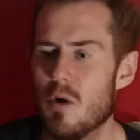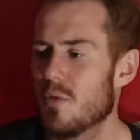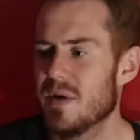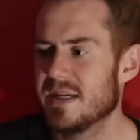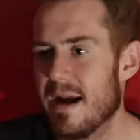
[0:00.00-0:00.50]
No
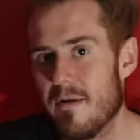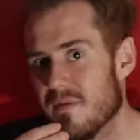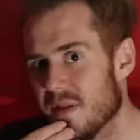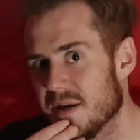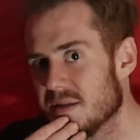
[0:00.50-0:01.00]
one went down
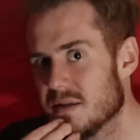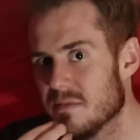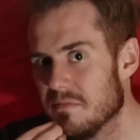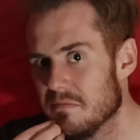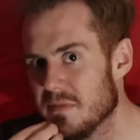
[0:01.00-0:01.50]
for
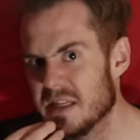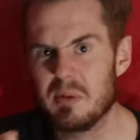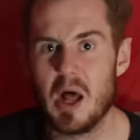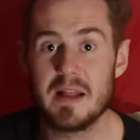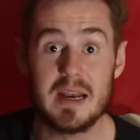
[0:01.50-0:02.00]
this. This
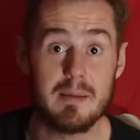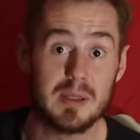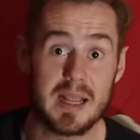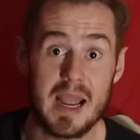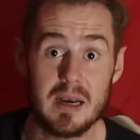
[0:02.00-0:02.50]
plot that
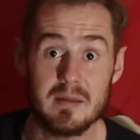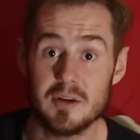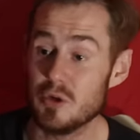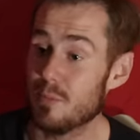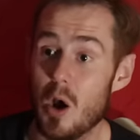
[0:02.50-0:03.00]
implicated
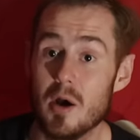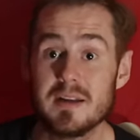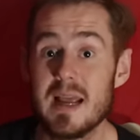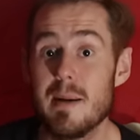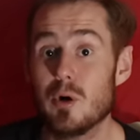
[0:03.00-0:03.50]
the
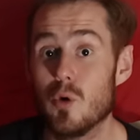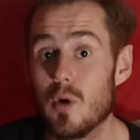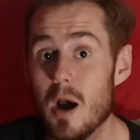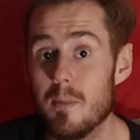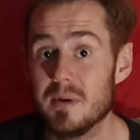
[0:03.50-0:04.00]
DuPont Chemical
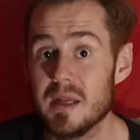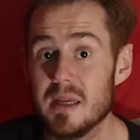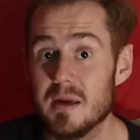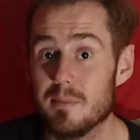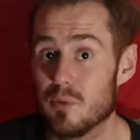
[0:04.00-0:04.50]

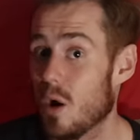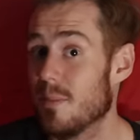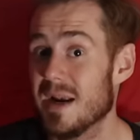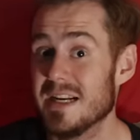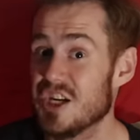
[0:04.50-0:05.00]
Company, a
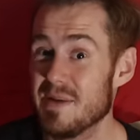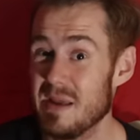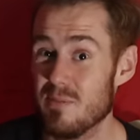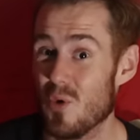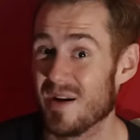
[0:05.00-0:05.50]
prominent
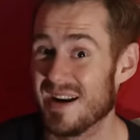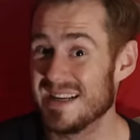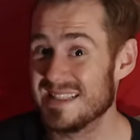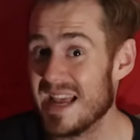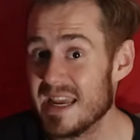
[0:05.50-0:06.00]
JP Morgan
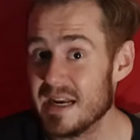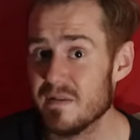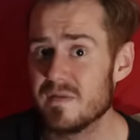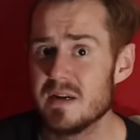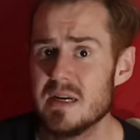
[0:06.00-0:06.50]

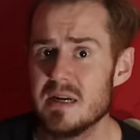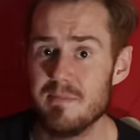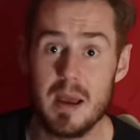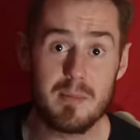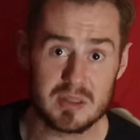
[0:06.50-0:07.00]
executive,
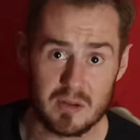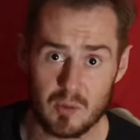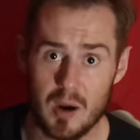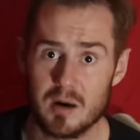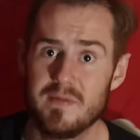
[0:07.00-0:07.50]
members of
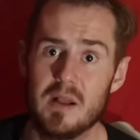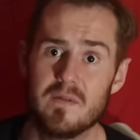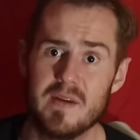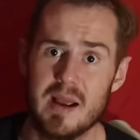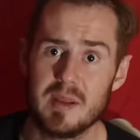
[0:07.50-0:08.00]
the
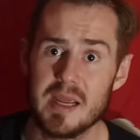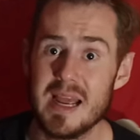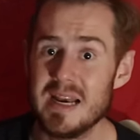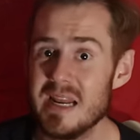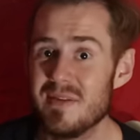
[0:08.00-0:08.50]
Rockefeller family,
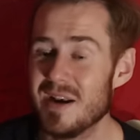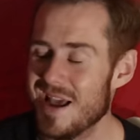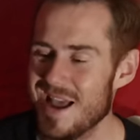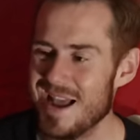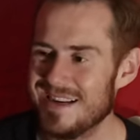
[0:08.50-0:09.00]
and
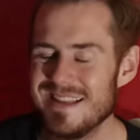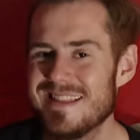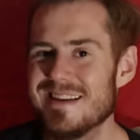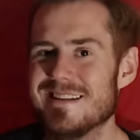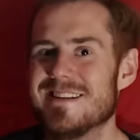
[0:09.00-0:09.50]
even,
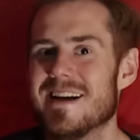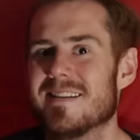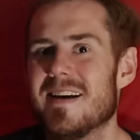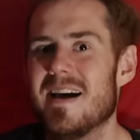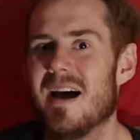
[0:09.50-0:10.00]
get this
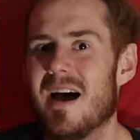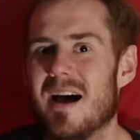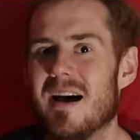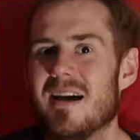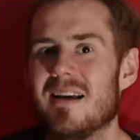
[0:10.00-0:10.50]
shit,
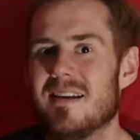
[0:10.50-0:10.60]
uh,